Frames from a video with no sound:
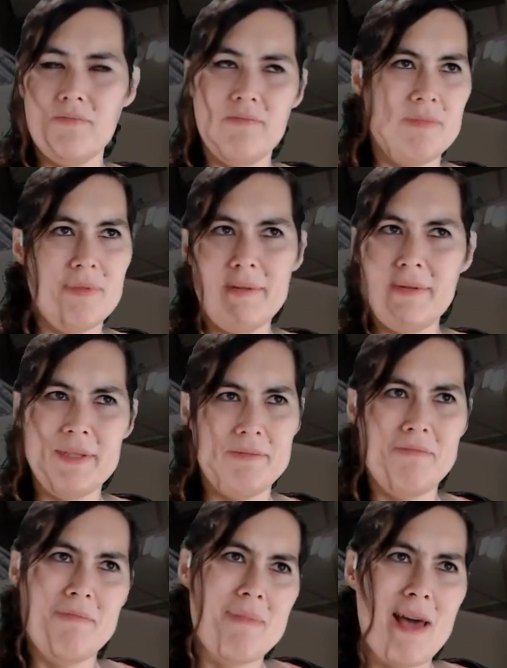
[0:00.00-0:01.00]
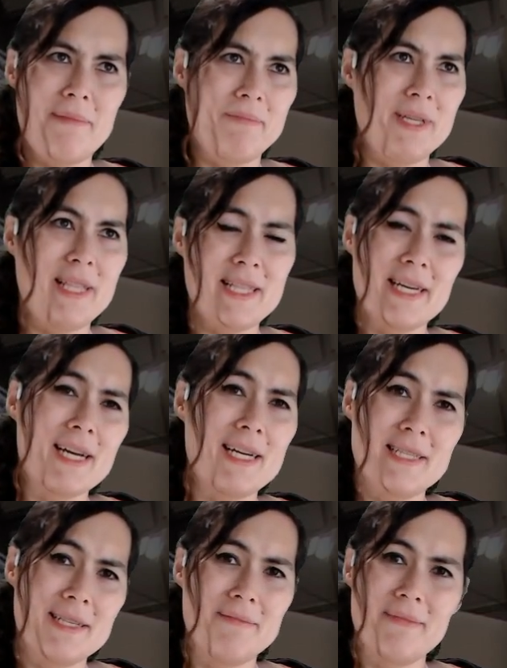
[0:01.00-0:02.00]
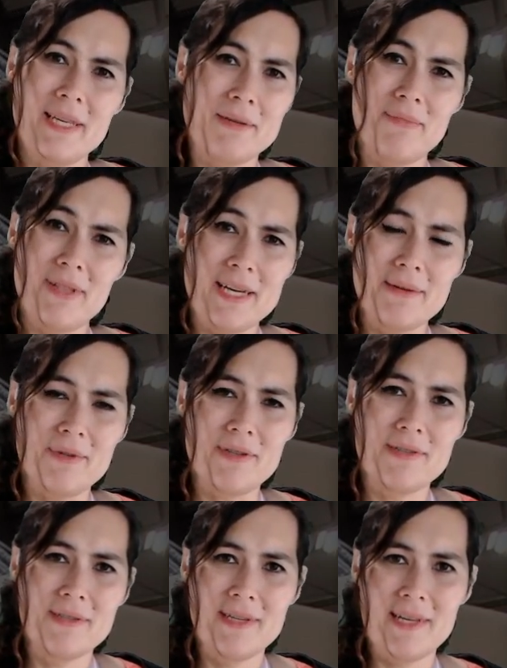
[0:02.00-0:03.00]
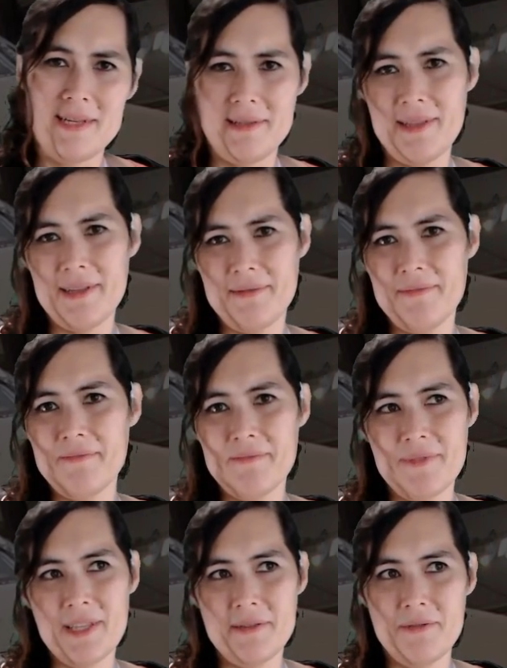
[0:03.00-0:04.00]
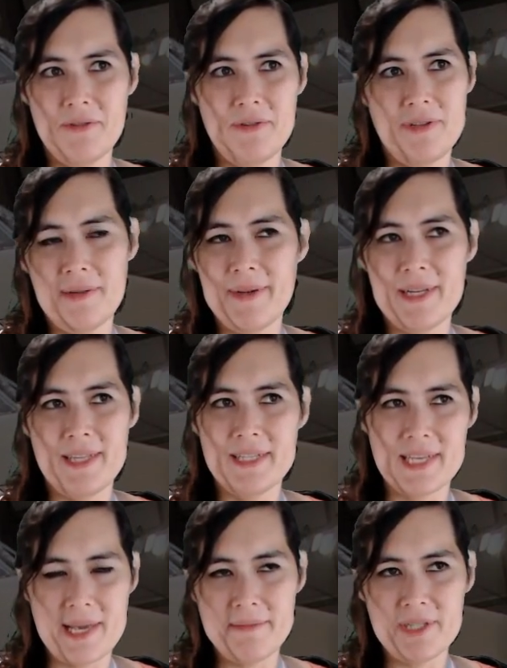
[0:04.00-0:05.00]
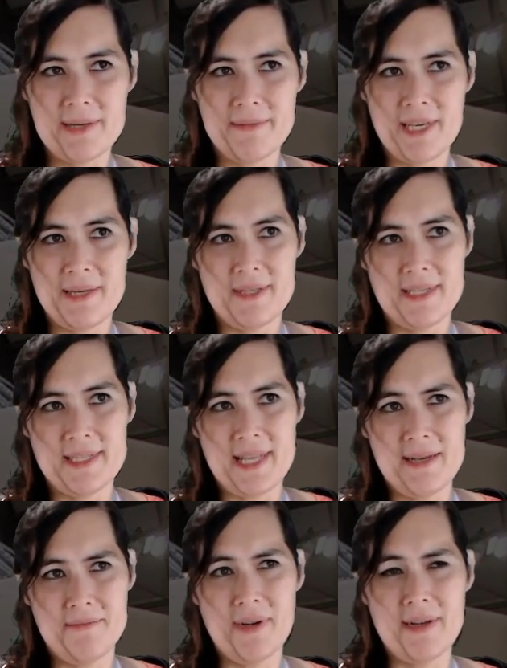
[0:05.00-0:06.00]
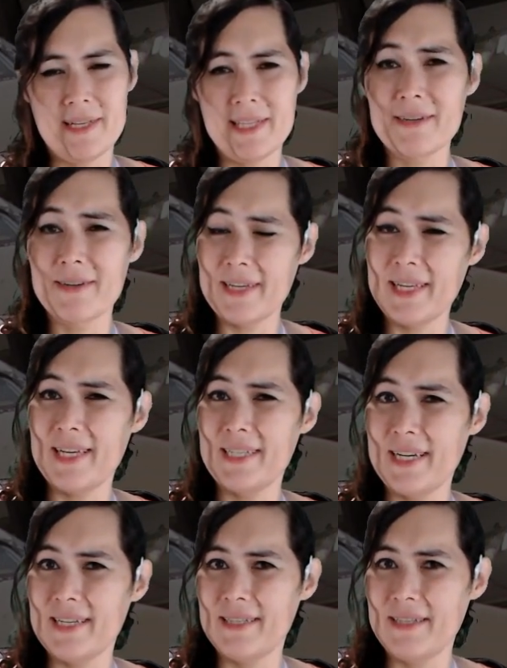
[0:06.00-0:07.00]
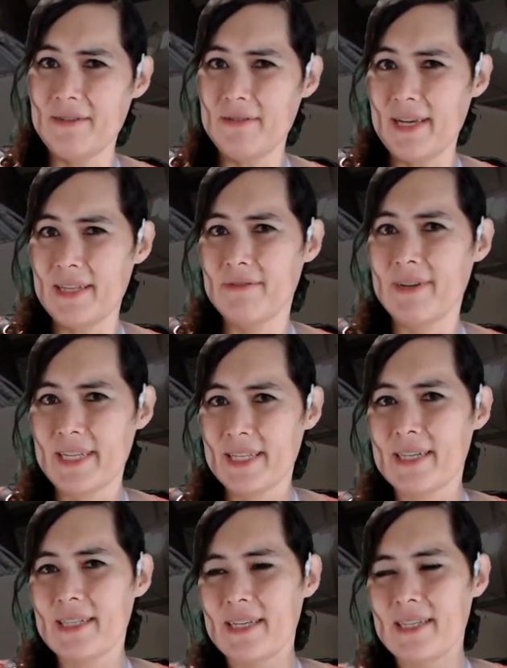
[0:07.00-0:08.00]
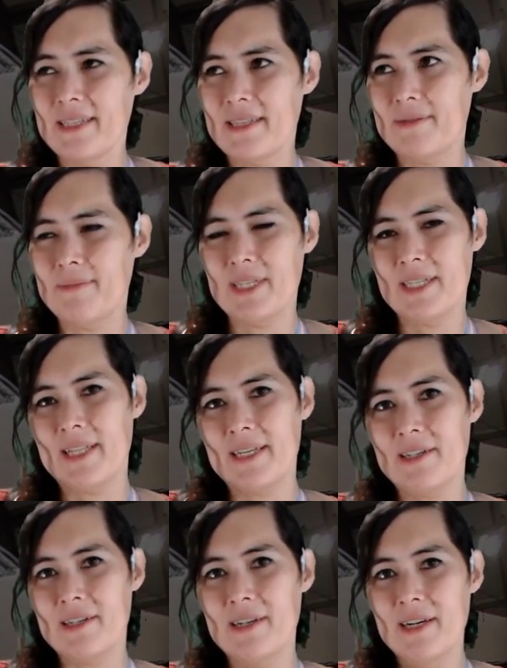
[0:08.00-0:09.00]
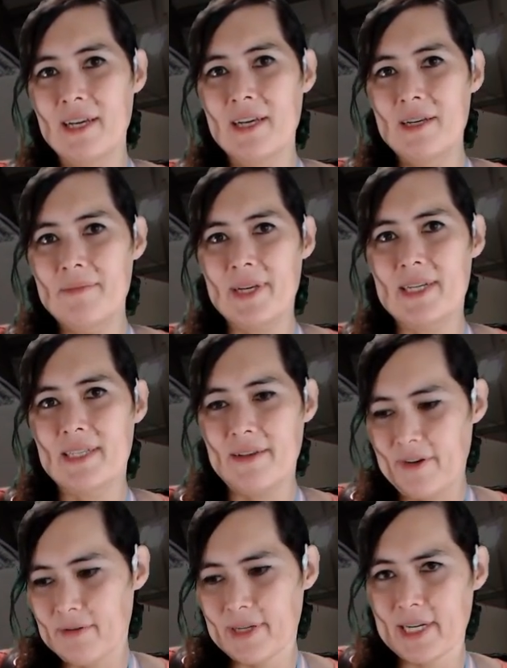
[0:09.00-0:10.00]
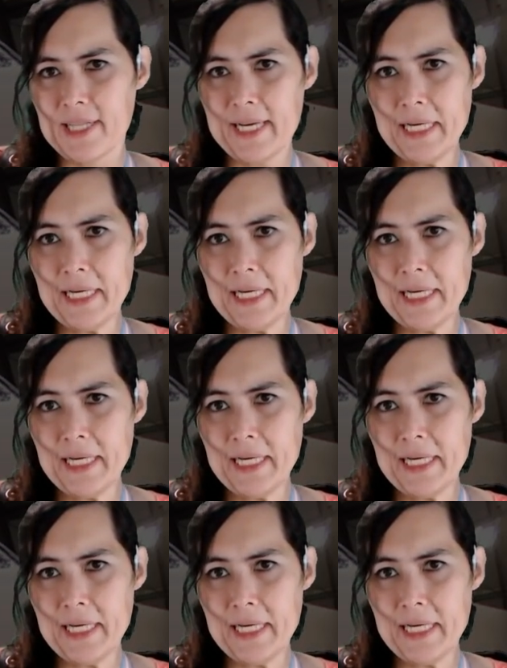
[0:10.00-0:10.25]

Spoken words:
was happy that I got something playable. The truth about these game jam games is that I'm probably not going to get a chance to iterate on it until much later, because I've already got like